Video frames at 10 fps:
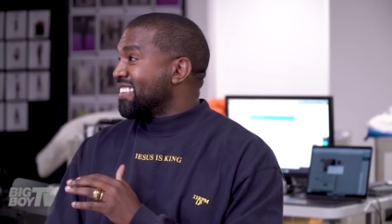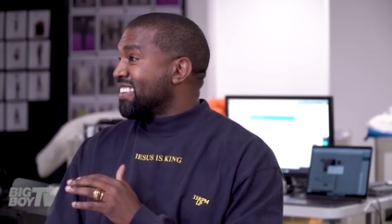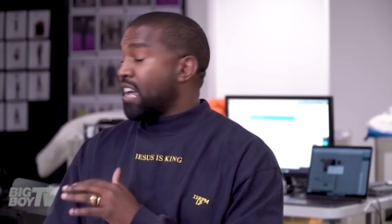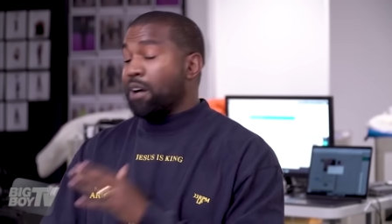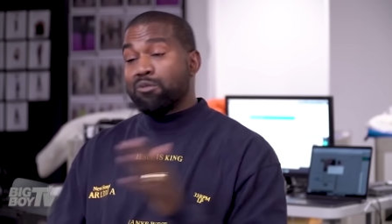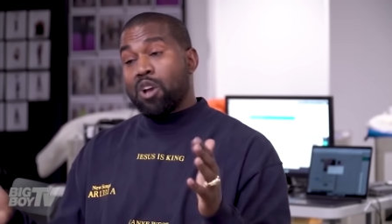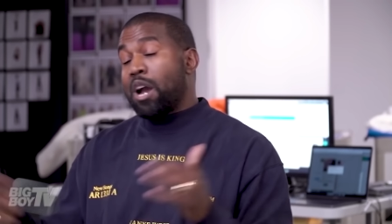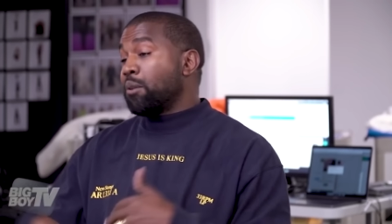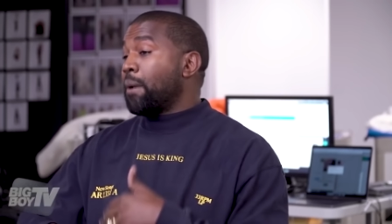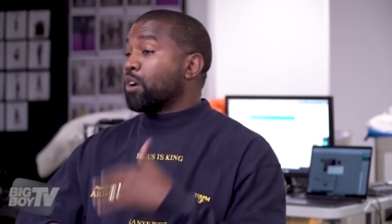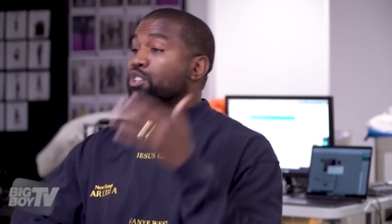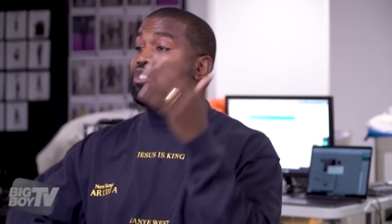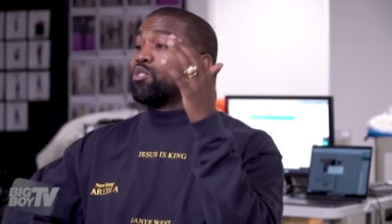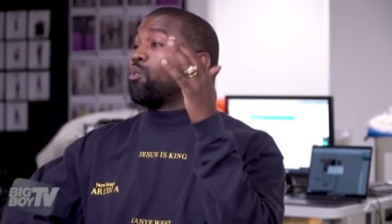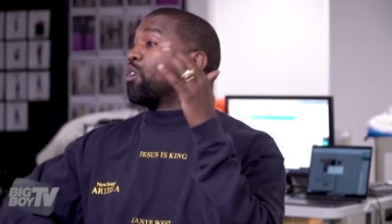Like, I'm sorry, I know my
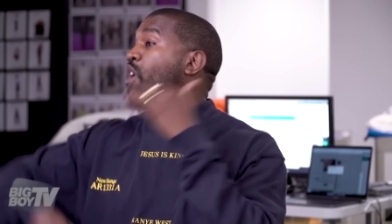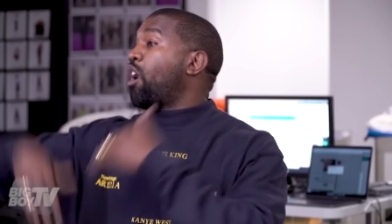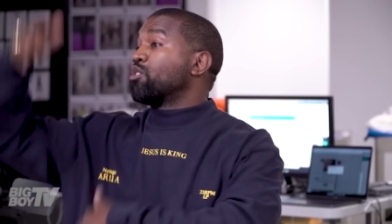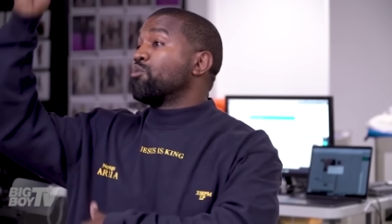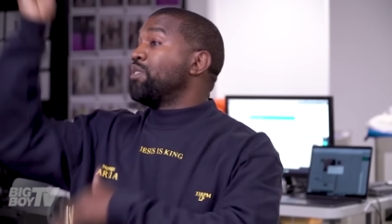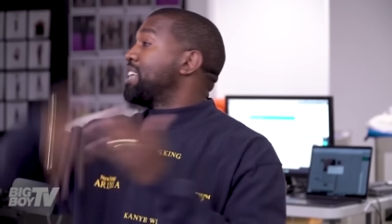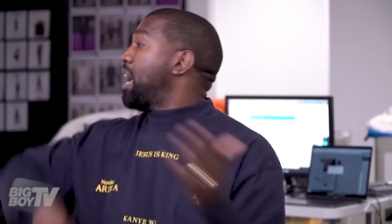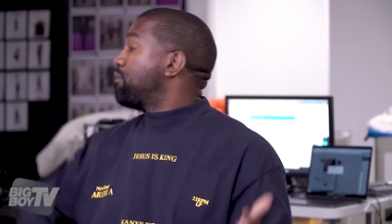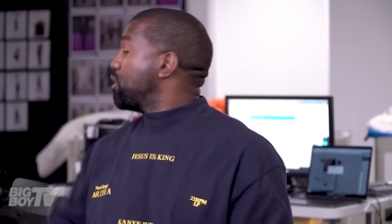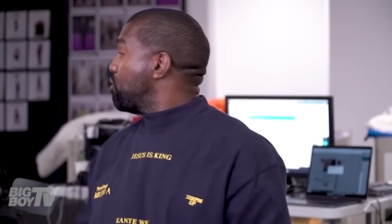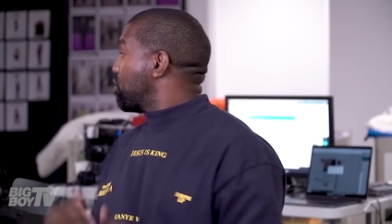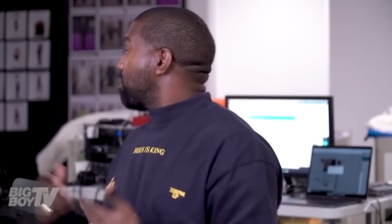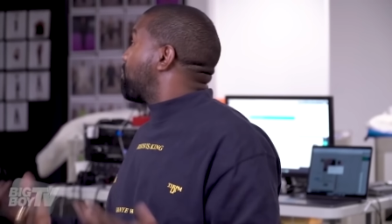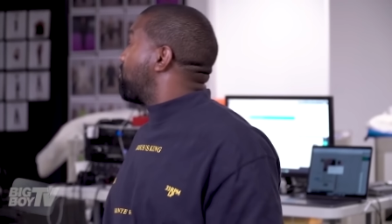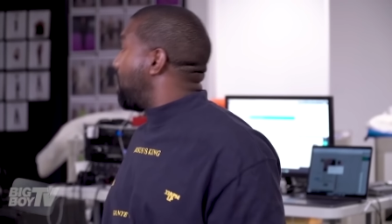Christian scorecard just went down for
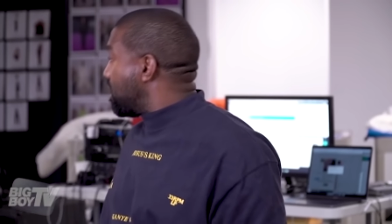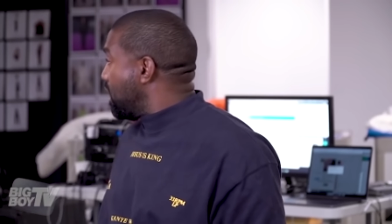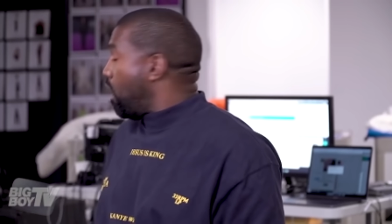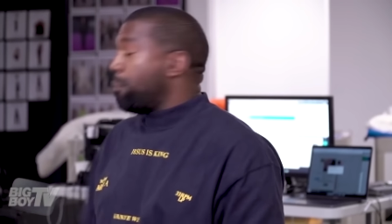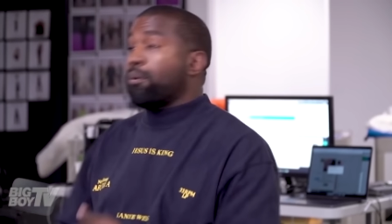using a profane, a